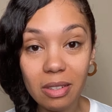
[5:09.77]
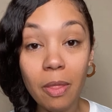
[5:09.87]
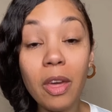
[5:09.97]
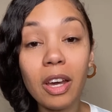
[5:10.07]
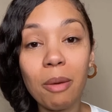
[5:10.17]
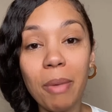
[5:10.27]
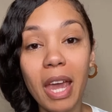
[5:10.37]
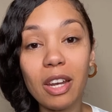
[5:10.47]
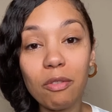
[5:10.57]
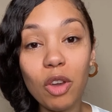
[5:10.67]
The
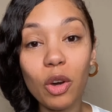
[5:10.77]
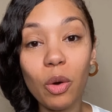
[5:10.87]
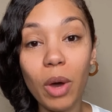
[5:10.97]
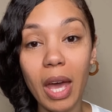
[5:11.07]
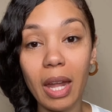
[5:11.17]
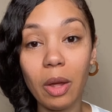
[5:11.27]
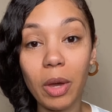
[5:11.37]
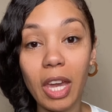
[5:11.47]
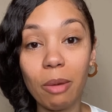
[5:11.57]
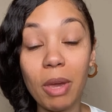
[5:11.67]
command of Yahuwah
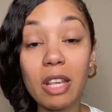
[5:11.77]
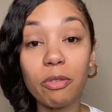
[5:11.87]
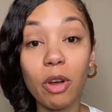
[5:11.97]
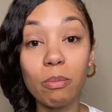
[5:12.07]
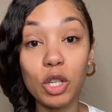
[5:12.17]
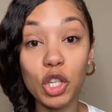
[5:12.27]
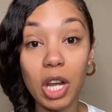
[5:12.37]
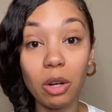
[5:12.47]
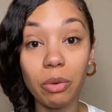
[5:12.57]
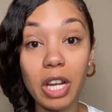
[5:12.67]
Elohim is from
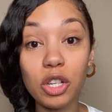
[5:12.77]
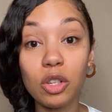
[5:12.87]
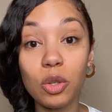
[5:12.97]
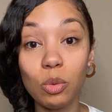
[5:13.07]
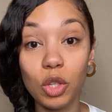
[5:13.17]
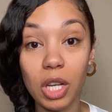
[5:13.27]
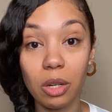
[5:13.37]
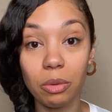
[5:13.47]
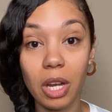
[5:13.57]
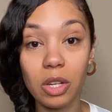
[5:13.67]
generation to
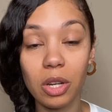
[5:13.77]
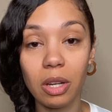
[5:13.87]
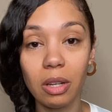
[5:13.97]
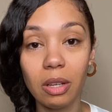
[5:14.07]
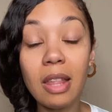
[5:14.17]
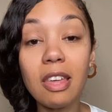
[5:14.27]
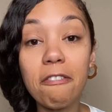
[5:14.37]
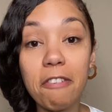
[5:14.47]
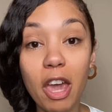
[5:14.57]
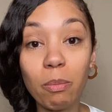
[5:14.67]
generation. The
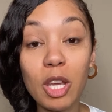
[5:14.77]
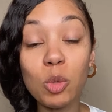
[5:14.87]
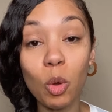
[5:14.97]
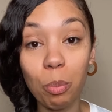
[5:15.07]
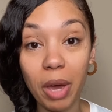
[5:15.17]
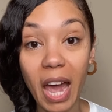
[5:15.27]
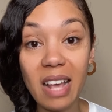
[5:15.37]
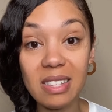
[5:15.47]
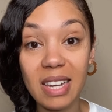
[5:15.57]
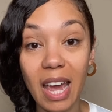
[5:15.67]
families will
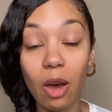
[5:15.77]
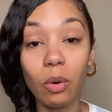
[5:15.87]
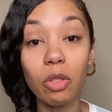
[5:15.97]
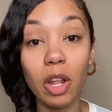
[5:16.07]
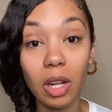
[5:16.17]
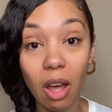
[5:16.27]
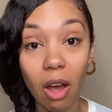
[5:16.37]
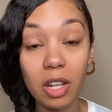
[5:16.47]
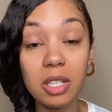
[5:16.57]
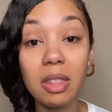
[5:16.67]
pass down the
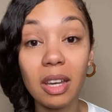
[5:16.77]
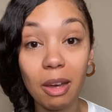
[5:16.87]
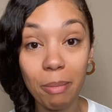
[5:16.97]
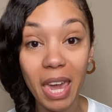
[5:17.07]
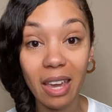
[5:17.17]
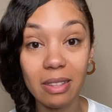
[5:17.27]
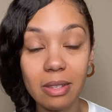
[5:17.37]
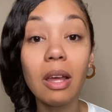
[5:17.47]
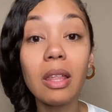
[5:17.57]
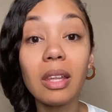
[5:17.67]
laws, the commands,
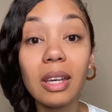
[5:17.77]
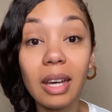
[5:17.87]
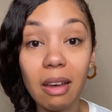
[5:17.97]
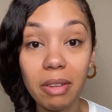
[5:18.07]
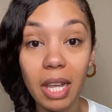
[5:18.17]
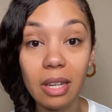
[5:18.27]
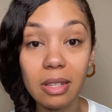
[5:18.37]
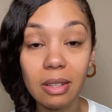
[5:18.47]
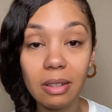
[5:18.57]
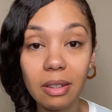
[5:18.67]
the covenant.
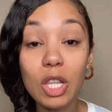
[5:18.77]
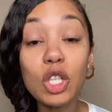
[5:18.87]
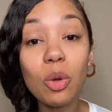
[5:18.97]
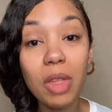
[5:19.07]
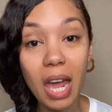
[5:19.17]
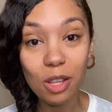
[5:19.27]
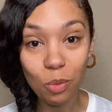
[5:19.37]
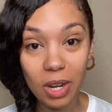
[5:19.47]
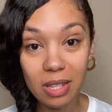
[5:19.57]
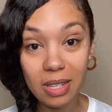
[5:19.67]
So that is
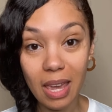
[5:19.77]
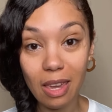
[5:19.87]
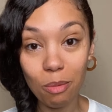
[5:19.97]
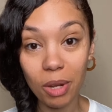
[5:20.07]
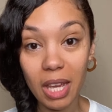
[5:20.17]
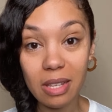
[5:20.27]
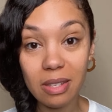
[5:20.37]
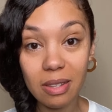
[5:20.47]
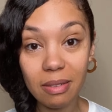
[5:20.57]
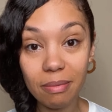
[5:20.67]
what is taking
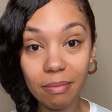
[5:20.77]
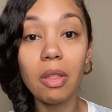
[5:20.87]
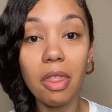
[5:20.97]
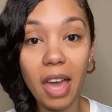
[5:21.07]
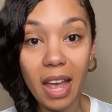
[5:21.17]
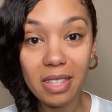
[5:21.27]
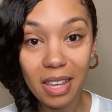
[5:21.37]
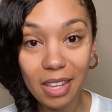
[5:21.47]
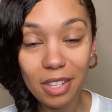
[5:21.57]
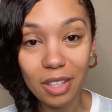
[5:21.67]
place. That's
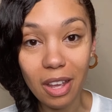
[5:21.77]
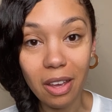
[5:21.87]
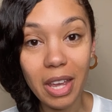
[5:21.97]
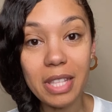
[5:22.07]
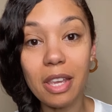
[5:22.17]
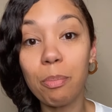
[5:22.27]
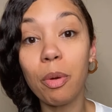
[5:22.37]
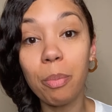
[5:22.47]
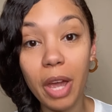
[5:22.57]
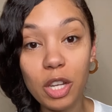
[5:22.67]
his law. It's a
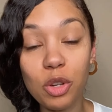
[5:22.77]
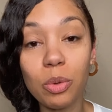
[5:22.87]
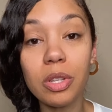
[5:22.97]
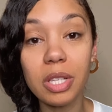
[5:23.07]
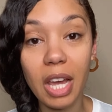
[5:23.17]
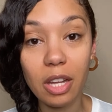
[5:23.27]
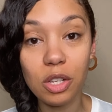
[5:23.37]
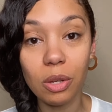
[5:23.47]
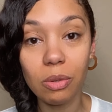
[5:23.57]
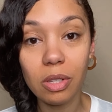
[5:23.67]
perpetual
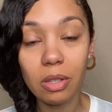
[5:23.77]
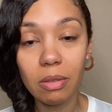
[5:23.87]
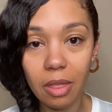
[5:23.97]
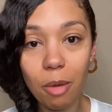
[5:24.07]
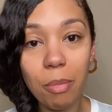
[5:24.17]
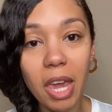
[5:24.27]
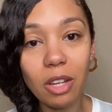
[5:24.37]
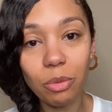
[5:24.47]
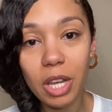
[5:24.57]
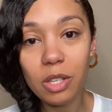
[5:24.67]
statute. The
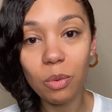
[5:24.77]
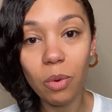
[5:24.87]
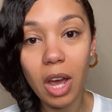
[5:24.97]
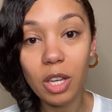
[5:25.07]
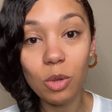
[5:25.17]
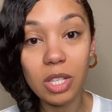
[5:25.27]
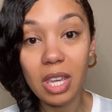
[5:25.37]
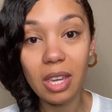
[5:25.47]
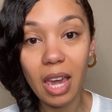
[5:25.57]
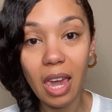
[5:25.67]
main reason why you see
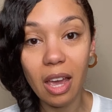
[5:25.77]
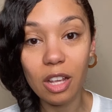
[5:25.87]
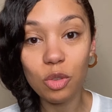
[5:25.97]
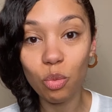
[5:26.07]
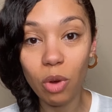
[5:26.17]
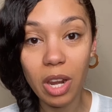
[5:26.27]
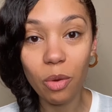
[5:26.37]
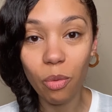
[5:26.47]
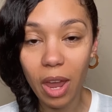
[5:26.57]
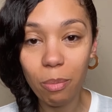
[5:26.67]
chaos running
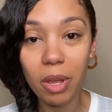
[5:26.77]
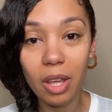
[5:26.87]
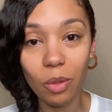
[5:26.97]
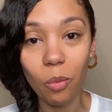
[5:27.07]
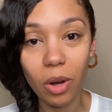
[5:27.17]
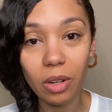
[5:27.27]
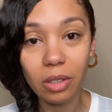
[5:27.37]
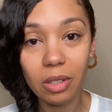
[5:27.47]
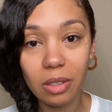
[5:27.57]
rampant in the world?